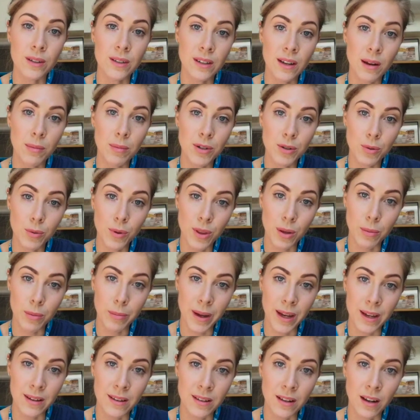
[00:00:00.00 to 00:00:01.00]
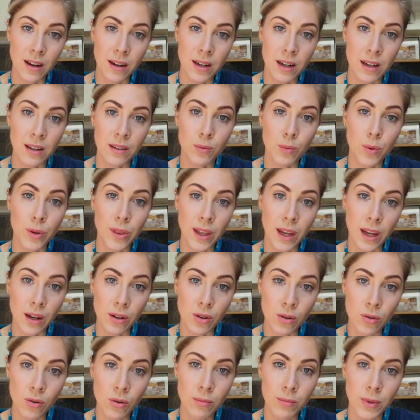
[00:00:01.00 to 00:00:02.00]
establish what their baseline is, what they can
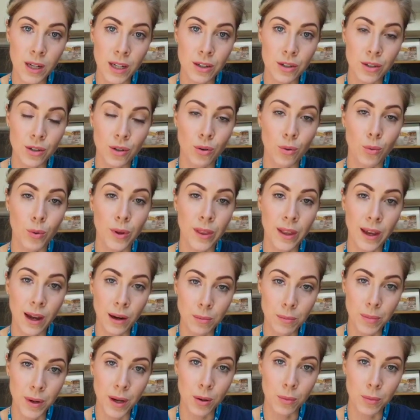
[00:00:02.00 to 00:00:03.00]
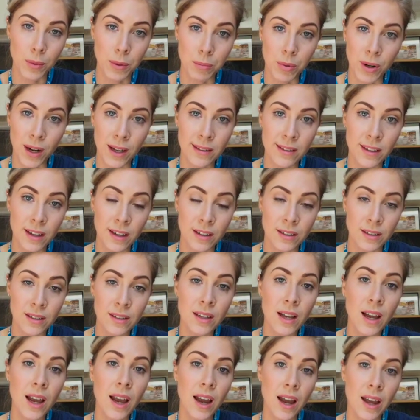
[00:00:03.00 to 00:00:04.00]
normally do without becoming breathless,
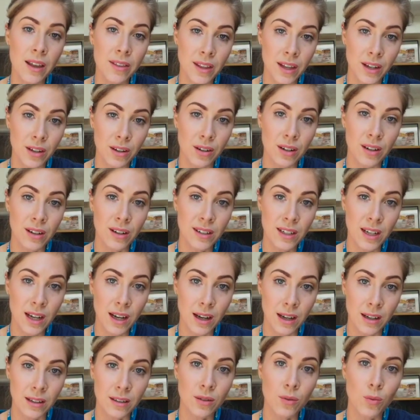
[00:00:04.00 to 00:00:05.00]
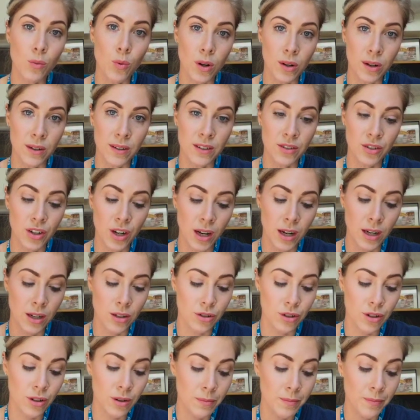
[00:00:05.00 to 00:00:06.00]
and then you need to ask what has
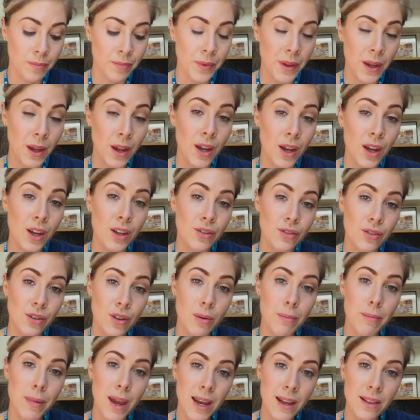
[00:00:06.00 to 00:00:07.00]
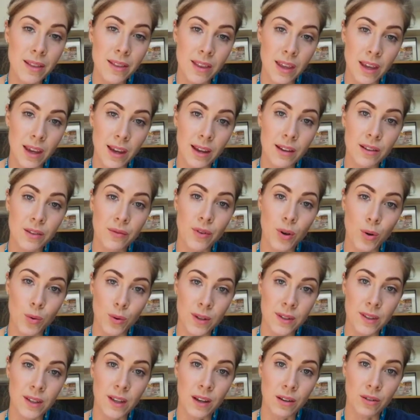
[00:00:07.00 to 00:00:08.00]
changed. So the main thing is
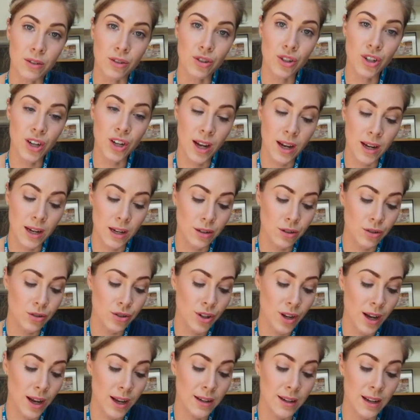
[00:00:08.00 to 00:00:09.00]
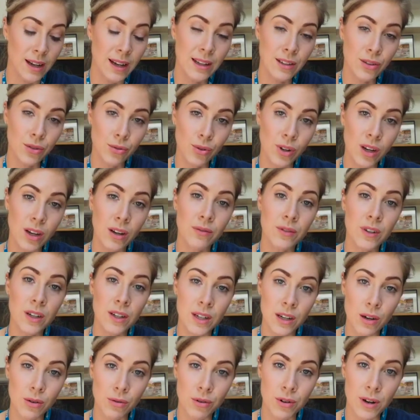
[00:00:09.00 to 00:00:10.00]
focusing on change, and a history of
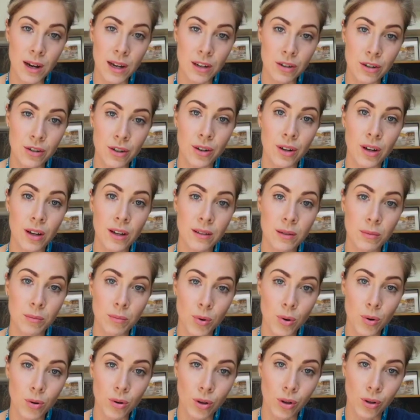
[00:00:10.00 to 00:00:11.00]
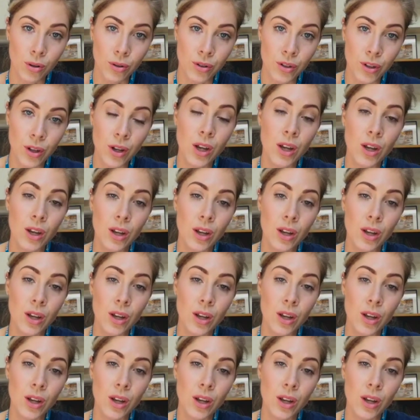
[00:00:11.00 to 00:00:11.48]
deterioration is important.